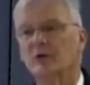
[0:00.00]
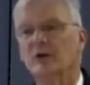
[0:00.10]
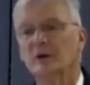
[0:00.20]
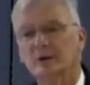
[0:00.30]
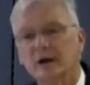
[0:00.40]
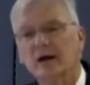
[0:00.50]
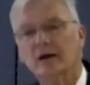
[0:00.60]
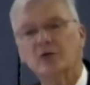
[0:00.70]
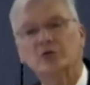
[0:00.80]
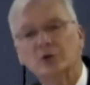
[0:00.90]
God has
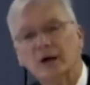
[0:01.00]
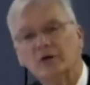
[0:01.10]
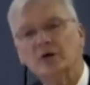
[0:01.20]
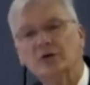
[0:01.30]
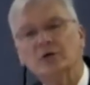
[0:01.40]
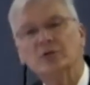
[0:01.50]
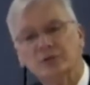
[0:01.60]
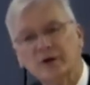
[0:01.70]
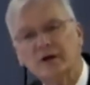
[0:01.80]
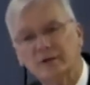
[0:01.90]
granted you faith